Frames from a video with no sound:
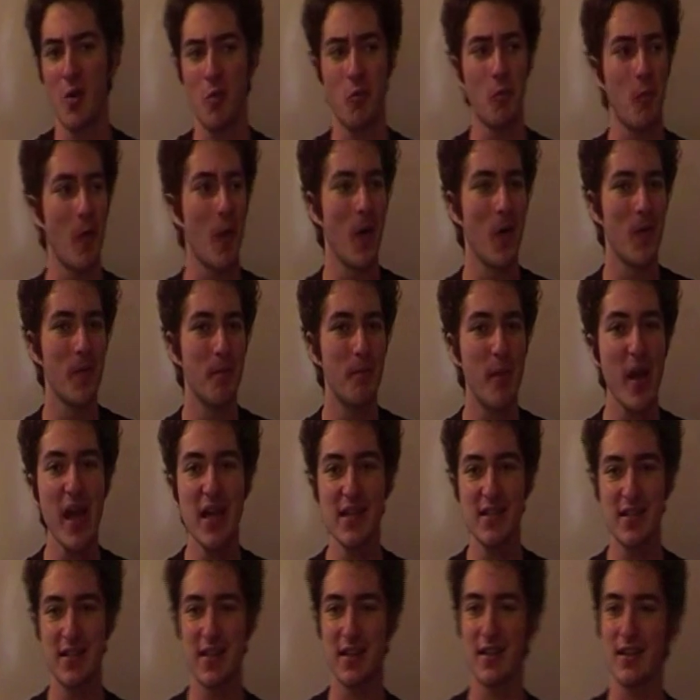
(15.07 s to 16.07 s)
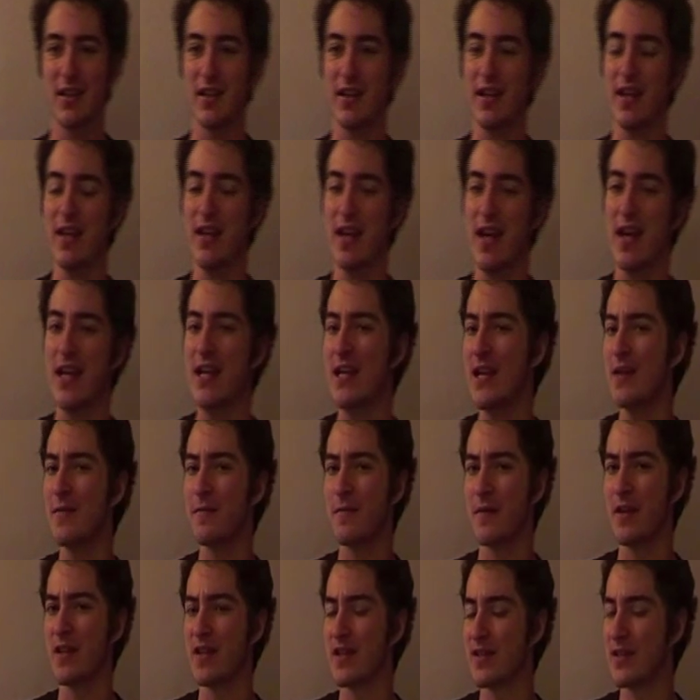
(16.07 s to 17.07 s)
Well, basically, in an
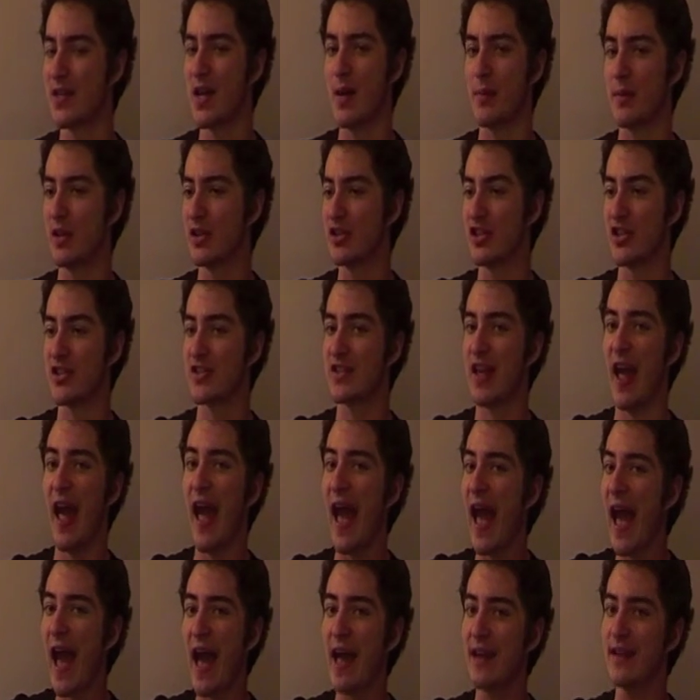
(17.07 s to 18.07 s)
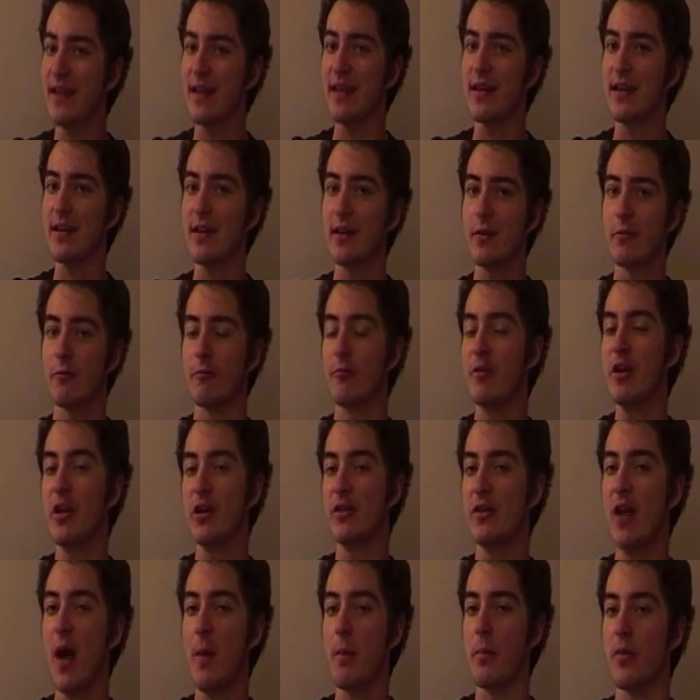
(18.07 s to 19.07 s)
infinite sum, you're just adding
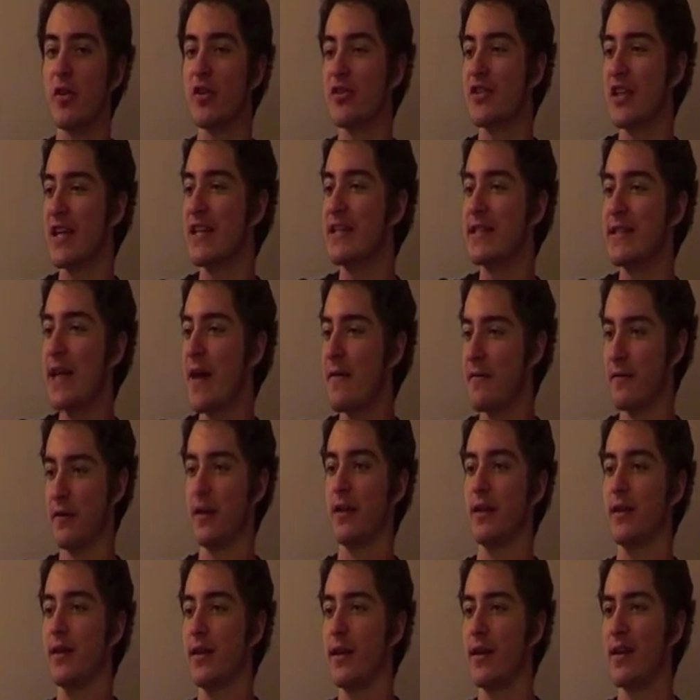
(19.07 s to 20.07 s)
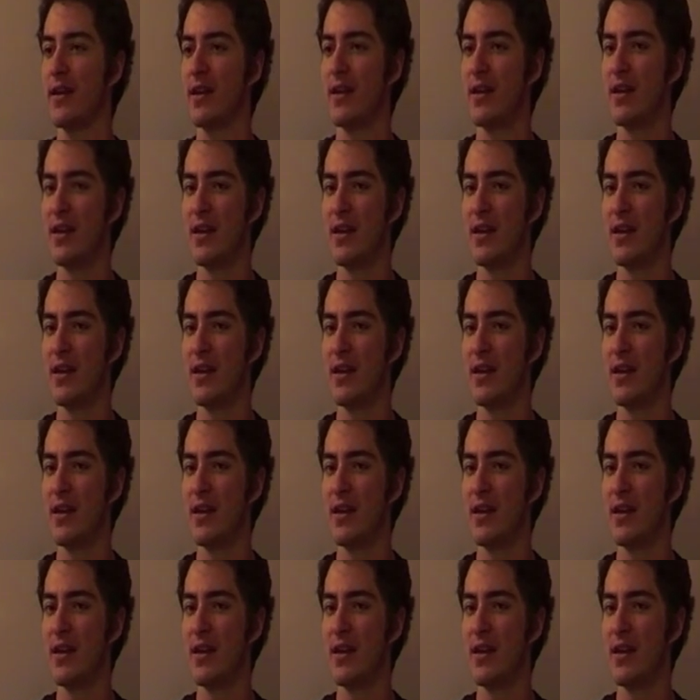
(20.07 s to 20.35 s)
real numbers indefinitely.